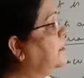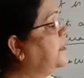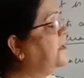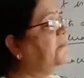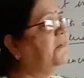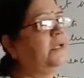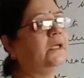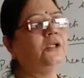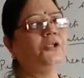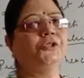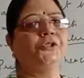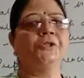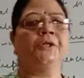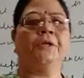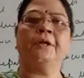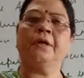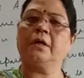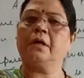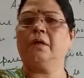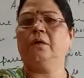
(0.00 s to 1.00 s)
revaluation
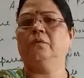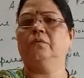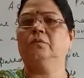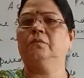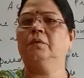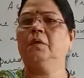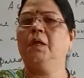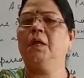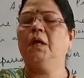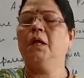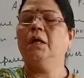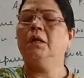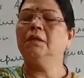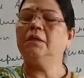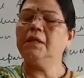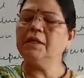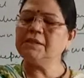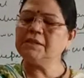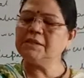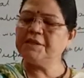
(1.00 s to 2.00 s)
account.
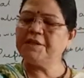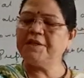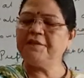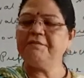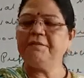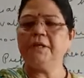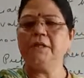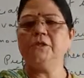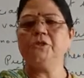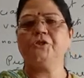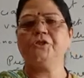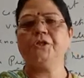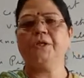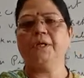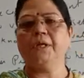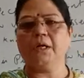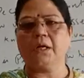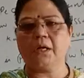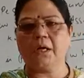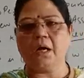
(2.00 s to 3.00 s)
This
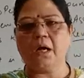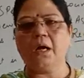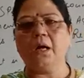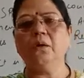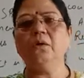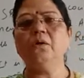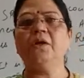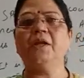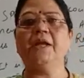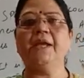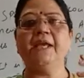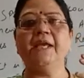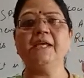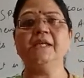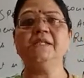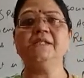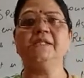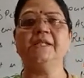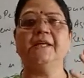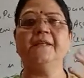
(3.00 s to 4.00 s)
revaluation account
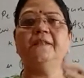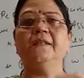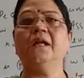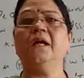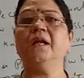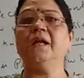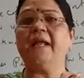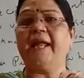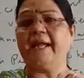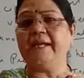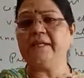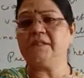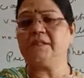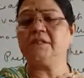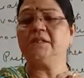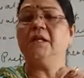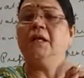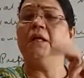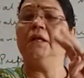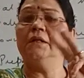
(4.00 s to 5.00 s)
is in the
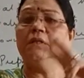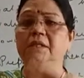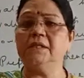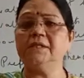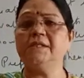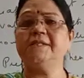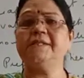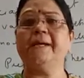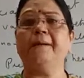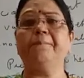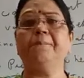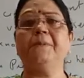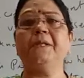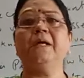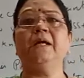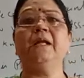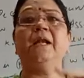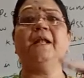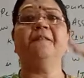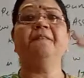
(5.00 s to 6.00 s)
this
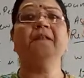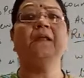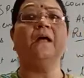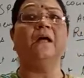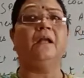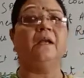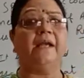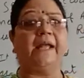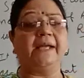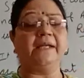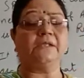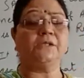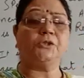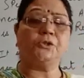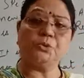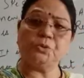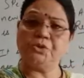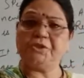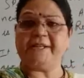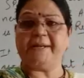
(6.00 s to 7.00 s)
chapter and the
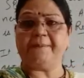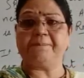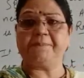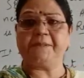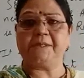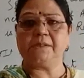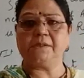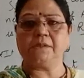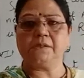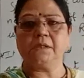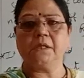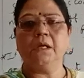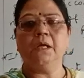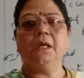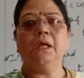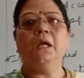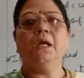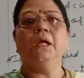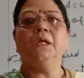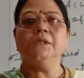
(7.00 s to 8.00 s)
next two chapters.
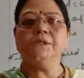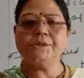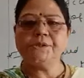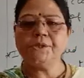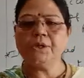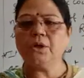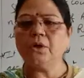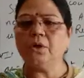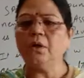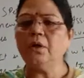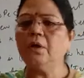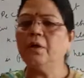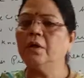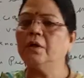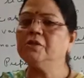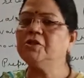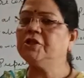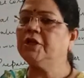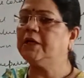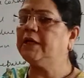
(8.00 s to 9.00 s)

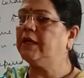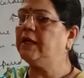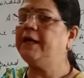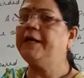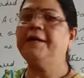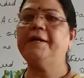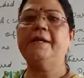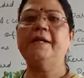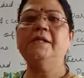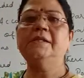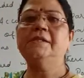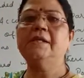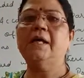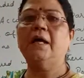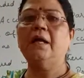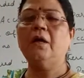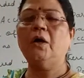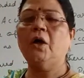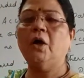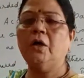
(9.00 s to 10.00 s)
So journal entries
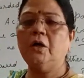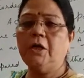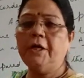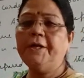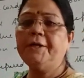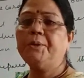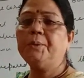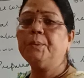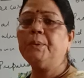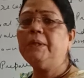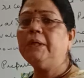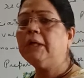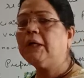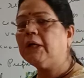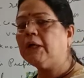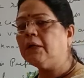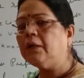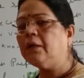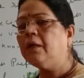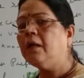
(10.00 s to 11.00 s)
are only to
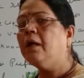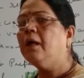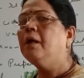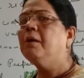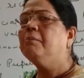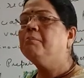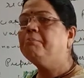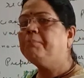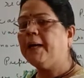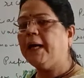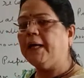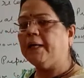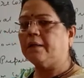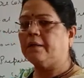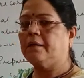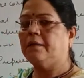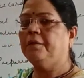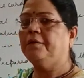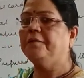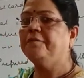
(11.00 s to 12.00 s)
learn,
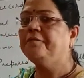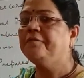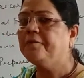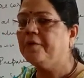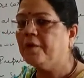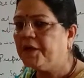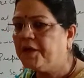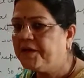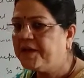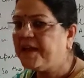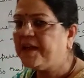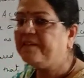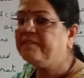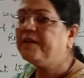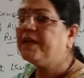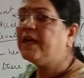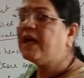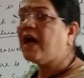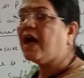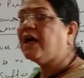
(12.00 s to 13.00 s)
but
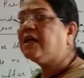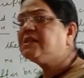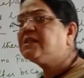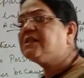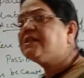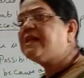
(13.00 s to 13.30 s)
they will ask